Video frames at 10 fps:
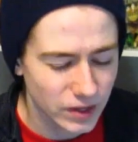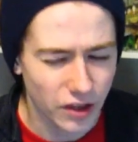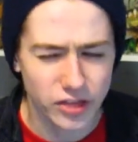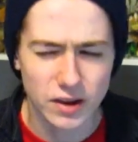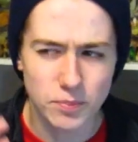I
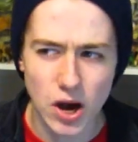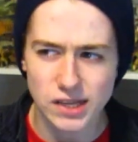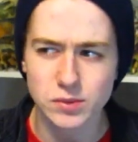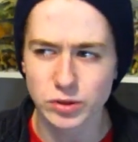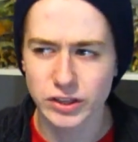think
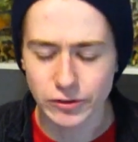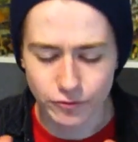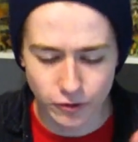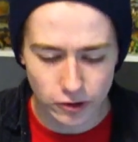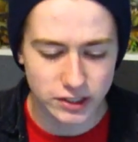possibly the
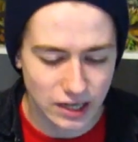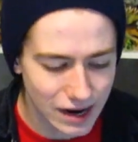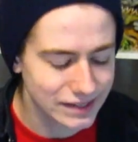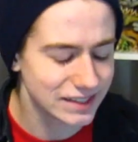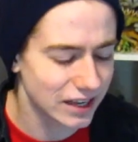first
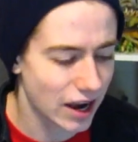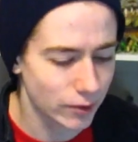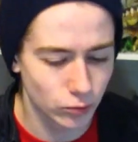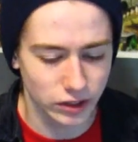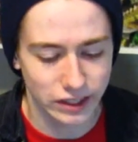idea I
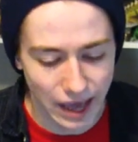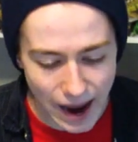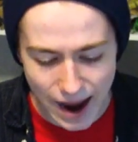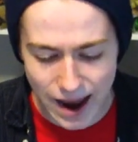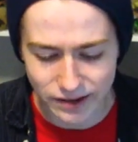really
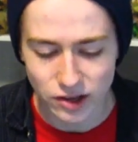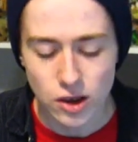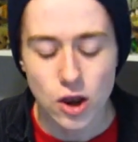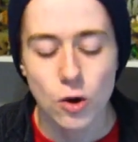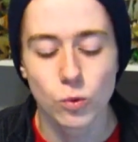had
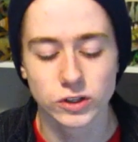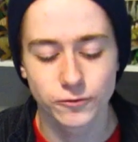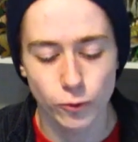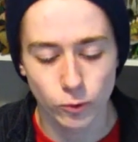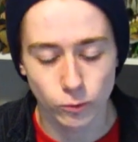was
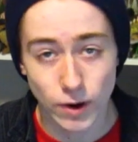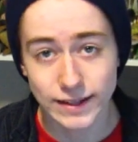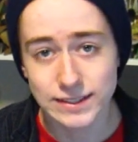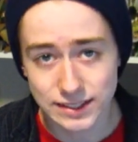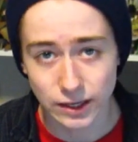for
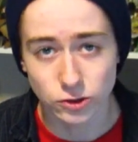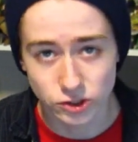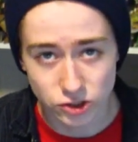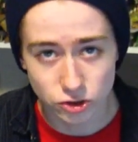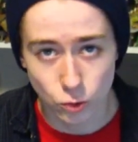Red
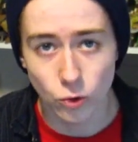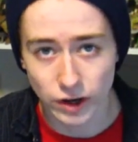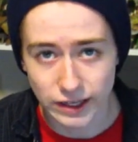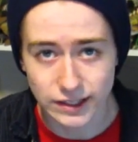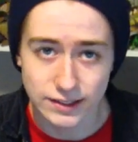Sail's
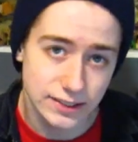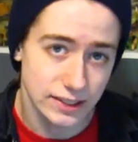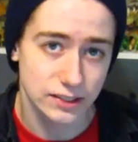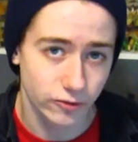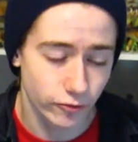story in
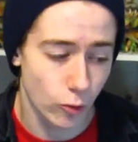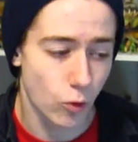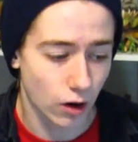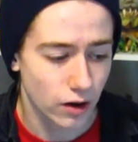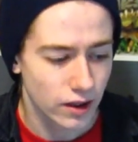Season
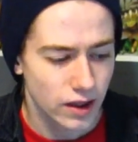4.